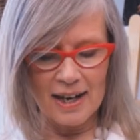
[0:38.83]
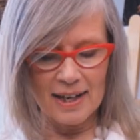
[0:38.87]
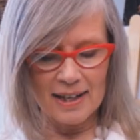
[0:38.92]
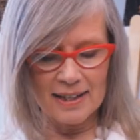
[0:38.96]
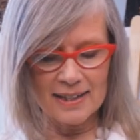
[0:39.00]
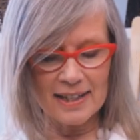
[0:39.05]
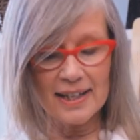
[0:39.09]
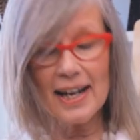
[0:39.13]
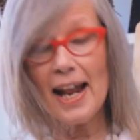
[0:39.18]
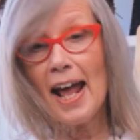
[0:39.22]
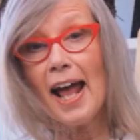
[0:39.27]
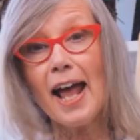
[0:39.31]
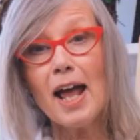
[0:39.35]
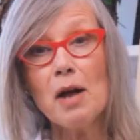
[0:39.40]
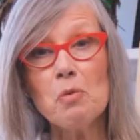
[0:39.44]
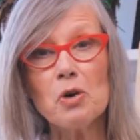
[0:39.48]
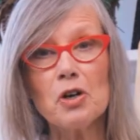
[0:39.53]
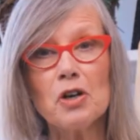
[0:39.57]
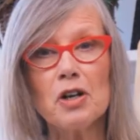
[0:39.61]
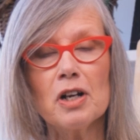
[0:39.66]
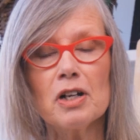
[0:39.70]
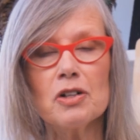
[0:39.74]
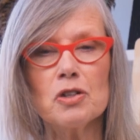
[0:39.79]
Today we're
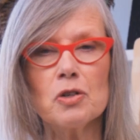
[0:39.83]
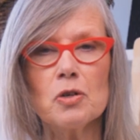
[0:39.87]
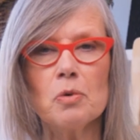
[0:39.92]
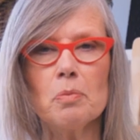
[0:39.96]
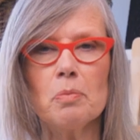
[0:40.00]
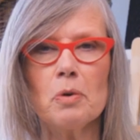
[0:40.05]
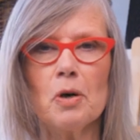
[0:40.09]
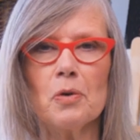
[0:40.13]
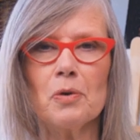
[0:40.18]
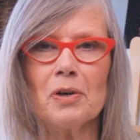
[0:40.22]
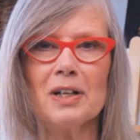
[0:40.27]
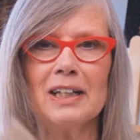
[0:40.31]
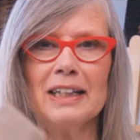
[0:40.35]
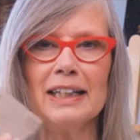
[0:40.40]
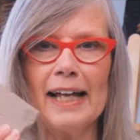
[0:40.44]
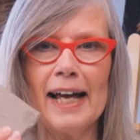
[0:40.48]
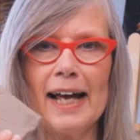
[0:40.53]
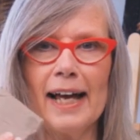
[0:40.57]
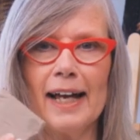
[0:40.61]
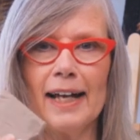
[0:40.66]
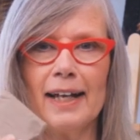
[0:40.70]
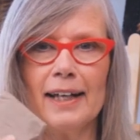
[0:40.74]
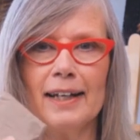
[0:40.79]
going to do about
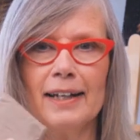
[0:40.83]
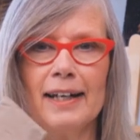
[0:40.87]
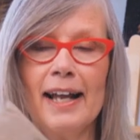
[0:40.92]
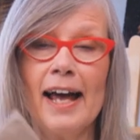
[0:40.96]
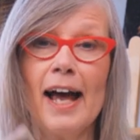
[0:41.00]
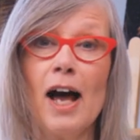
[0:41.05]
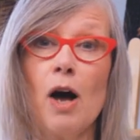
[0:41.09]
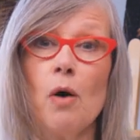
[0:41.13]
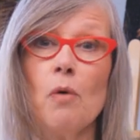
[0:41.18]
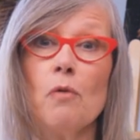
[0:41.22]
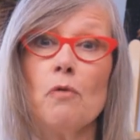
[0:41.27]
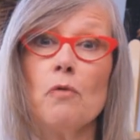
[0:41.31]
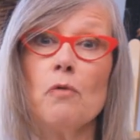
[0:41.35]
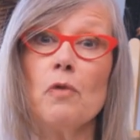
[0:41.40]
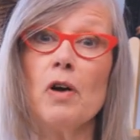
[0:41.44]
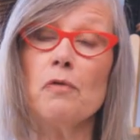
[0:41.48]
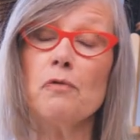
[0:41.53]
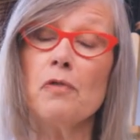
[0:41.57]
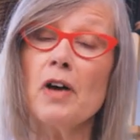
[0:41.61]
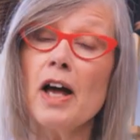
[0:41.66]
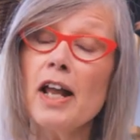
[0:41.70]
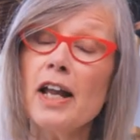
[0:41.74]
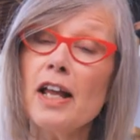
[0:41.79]
clay. Now,
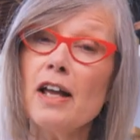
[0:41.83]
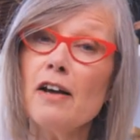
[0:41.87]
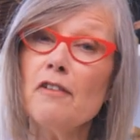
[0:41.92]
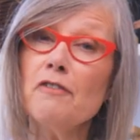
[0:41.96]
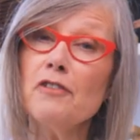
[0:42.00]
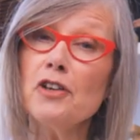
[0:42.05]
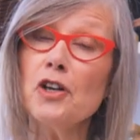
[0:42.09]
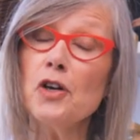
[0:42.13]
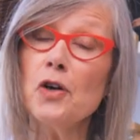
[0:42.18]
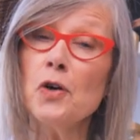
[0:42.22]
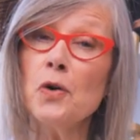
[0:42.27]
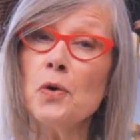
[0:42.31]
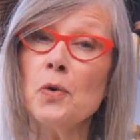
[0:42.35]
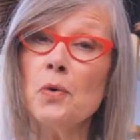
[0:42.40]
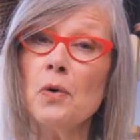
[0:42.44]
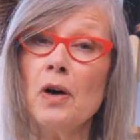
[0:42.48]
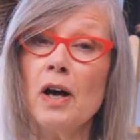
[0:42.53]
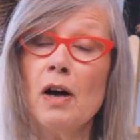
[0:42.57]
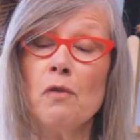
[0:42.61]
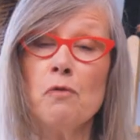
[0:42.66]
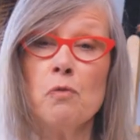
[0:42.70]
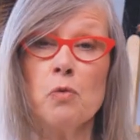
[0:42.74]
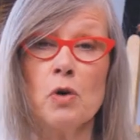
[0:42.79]
if any of you
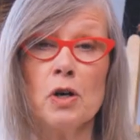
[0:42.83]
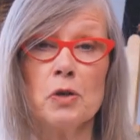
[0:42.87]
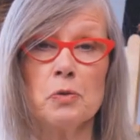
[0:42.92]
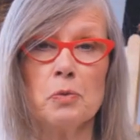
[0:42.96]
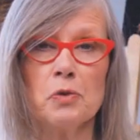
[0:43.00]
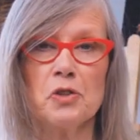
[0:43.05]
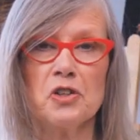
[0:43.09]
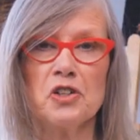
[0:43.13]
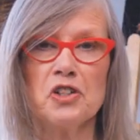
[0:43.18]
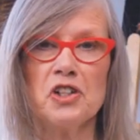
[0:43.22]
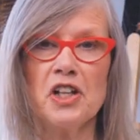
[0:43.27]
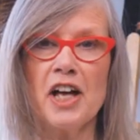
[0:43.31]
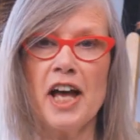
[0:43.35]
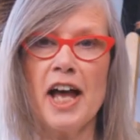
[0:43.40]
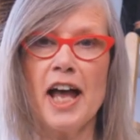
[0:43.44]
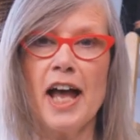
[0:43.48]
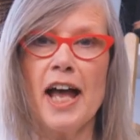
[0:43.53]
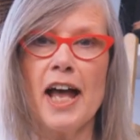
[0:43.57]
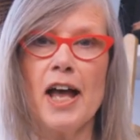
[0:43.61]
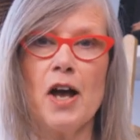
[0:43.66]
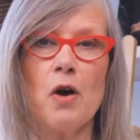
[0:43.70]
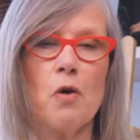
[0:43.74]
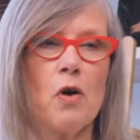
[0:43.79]
have worked with
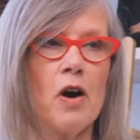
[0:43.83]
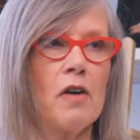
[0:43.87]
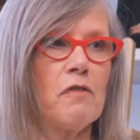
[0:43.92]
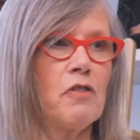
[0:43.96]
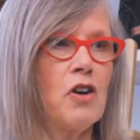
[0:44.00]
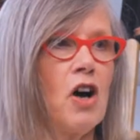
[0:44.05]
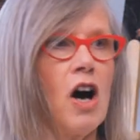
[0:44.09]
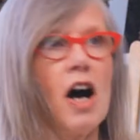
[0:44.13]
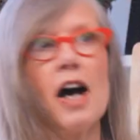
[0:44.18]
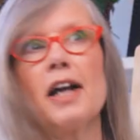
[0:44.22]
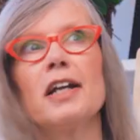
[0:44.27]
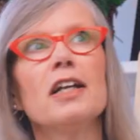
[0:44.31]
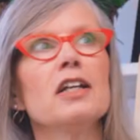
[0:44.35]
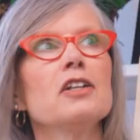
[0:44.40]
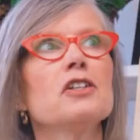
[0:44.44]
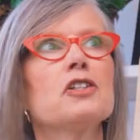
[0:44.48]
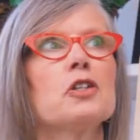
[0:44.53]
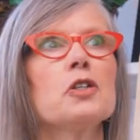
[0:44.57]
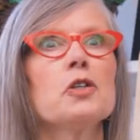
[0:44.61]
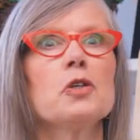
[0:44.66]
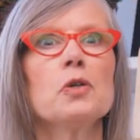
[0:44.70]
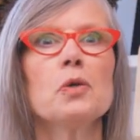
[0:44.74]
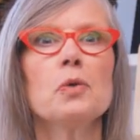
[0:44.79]
clay or have gone
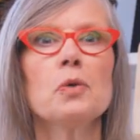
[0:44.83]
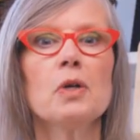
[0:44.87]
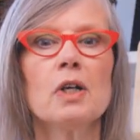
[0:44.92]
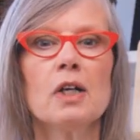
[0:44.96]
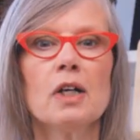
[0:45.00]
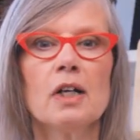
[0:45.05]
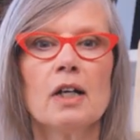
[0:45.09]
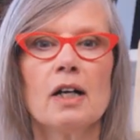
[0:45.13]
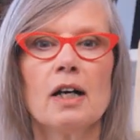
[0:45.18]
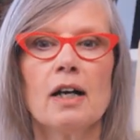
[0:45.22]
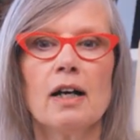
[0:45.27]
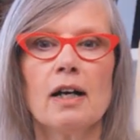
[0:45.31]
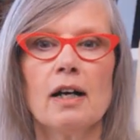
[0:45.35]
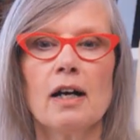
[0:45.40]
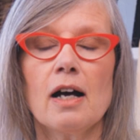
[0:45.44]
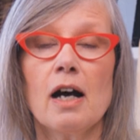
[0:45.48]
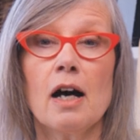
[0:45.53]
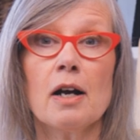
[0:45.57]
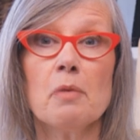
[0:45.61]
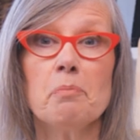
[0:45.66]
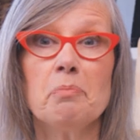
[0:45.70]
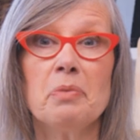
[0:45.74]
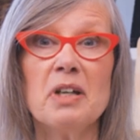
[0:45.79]
into
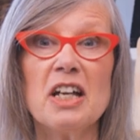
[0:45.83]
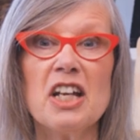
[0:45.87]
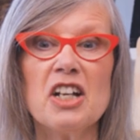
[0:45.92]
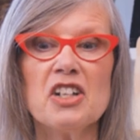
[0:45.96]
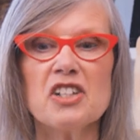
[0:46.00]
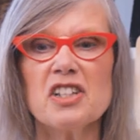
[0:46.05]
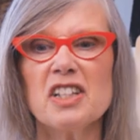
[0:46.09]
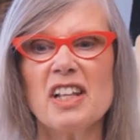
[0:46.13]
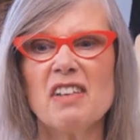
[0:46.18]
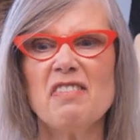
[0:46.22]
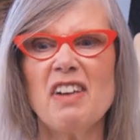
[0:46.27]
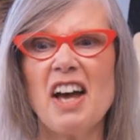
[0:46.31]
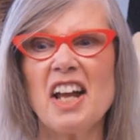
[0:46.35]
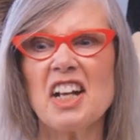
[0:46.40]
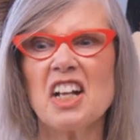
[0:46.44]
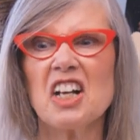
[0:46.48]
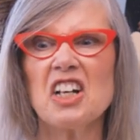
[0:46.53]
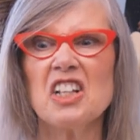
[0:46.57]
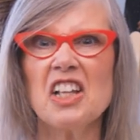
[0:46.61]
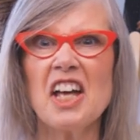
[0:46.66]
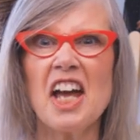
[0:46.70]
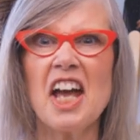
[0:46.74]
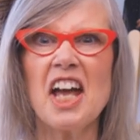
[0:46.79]
on a beach and they've had
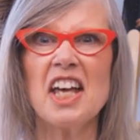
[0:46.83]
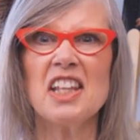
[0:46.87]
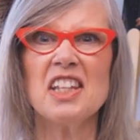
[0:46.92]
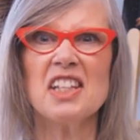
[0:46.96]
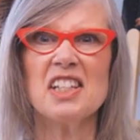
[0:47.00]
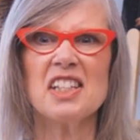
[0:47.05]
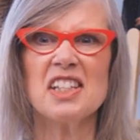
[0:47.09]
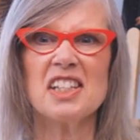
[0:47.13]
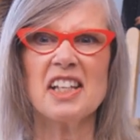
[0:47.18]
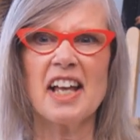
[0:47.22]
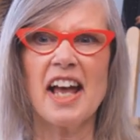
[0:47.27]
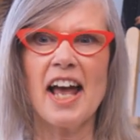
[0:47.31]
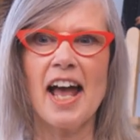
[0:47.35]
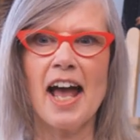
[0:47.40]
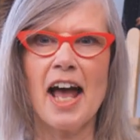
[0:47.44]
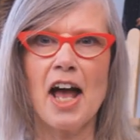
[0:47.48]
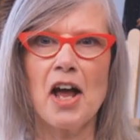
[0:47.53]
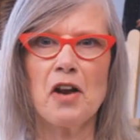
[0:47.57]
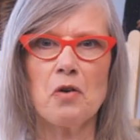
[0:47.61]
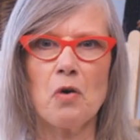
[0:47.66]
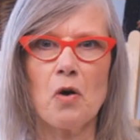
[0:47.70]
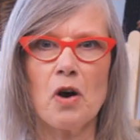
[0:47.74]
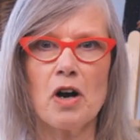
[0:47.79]
clay in the
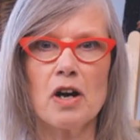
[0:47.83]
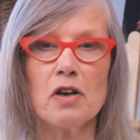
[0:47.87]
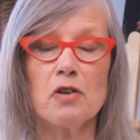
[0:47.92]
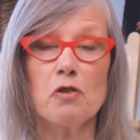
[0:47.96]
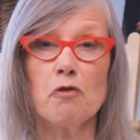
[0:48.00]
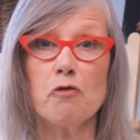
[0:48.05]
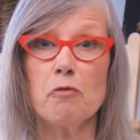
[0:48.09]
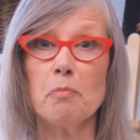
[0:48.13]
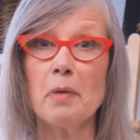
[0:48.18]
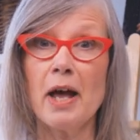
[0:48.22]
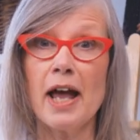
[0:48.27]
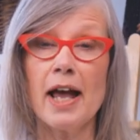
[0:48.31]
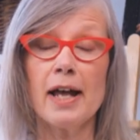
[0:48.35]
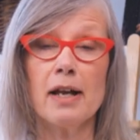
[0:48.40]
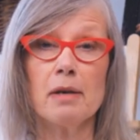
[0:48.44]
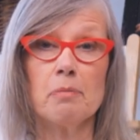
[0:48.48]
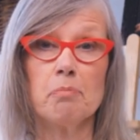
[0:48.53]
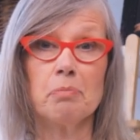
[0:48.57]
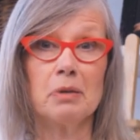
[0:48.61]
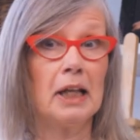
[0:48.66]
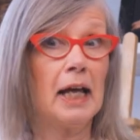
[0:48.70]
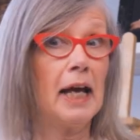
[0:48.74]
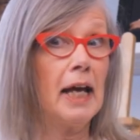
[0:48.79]
sand, or you've
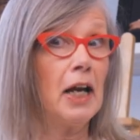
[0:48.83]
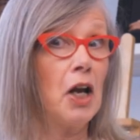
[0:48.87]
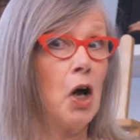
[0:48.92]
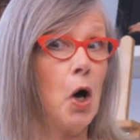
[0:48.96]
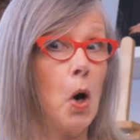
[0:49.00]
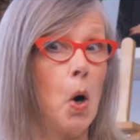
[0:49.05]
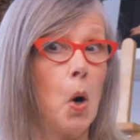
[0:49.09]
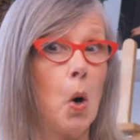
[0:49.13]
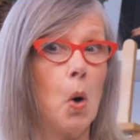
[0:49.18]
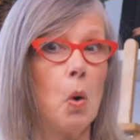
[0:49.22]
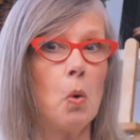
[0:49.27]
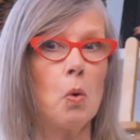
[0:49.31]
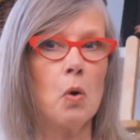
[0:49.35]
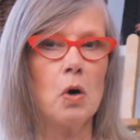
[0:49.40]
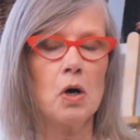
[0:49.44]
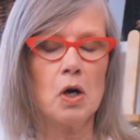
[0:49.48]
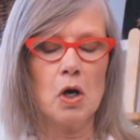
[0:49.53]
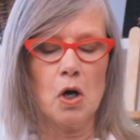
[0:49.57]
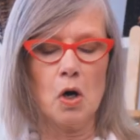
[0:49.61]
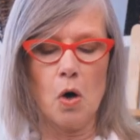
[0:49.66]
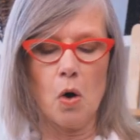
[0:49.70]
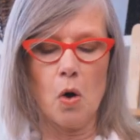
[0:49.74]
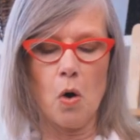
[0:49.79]
made Play-Doh
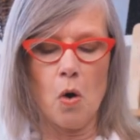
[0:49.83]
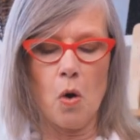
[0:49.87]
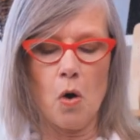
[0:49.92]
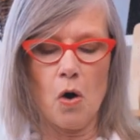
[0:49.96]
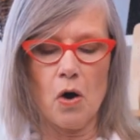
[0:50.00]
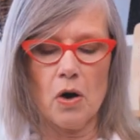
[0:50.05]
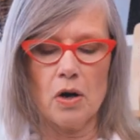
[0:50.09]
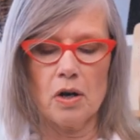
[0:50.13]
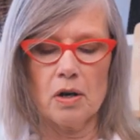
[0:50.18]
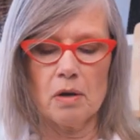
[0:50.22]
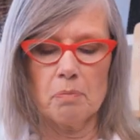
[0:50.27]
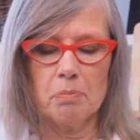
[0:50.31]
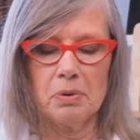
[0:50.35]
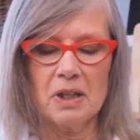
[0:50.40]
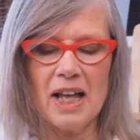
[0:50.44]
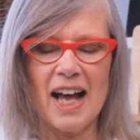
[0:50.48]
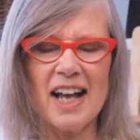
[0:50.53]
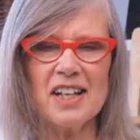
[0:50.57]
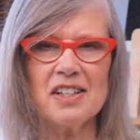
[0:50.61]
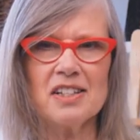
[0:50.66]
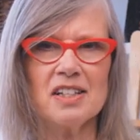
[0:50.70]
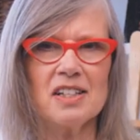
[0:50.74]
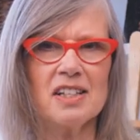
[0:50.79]
or
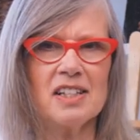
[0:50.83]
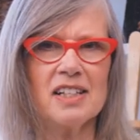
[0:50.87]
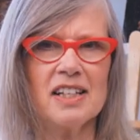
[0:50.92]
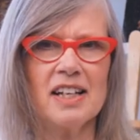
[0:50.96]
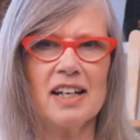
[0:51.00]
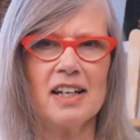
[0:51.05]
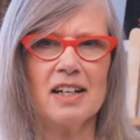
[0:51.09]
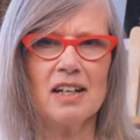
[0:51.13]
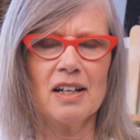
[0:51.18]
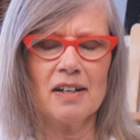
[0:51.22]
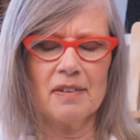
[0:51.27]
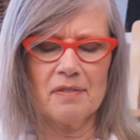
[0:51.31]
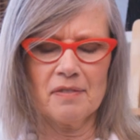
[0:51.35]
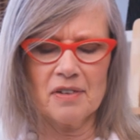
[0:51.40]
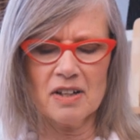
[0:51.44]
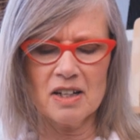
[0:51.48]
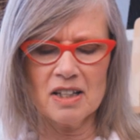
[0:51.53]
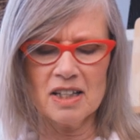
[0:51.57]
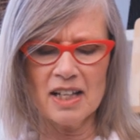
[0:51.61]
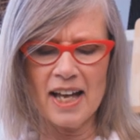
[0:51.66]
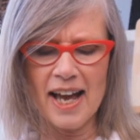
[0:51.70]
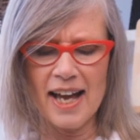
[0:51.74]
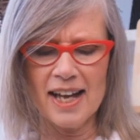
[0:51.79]
plasticine,
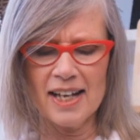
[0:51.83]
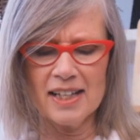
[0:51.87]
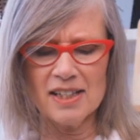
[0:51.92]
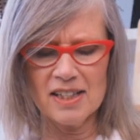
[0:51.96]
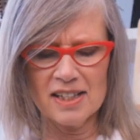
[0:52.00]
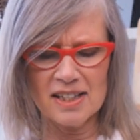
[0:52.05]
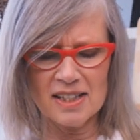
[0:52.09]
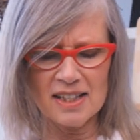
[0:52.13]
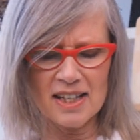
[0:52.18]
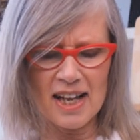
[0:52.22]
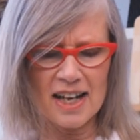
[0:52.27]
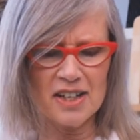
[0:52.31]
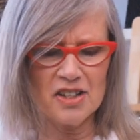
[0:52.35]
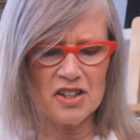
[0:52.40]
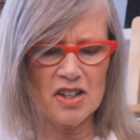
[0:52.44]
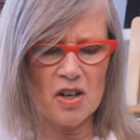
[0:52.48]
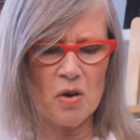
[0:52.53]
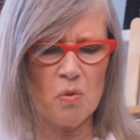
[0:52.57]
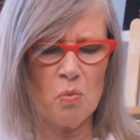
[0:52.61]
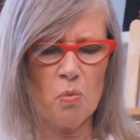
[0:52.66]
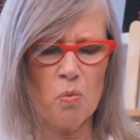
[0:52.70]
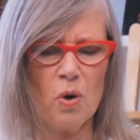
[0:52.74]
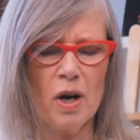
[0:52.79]
clay is such
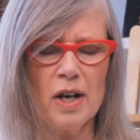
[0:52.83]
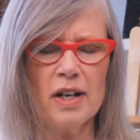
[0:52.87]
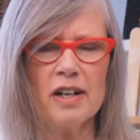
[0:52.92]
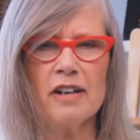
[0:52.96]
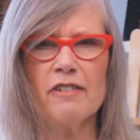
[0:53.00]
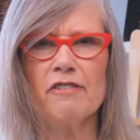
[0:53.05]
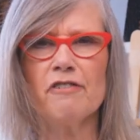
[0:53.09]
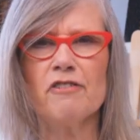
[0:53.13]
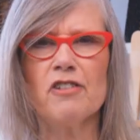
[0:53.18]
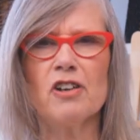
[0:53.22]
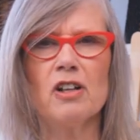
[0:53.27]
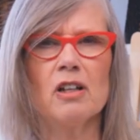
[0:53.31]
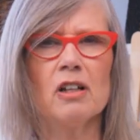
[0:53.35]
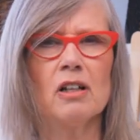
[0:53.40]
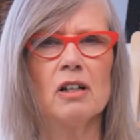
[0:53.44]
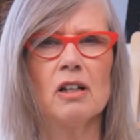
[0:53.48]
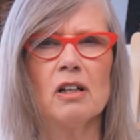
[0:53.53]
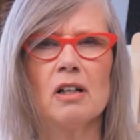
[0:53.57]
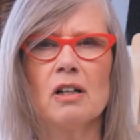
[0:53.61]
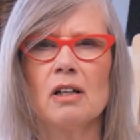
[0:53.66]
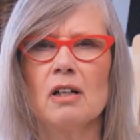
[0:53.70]
a wonderful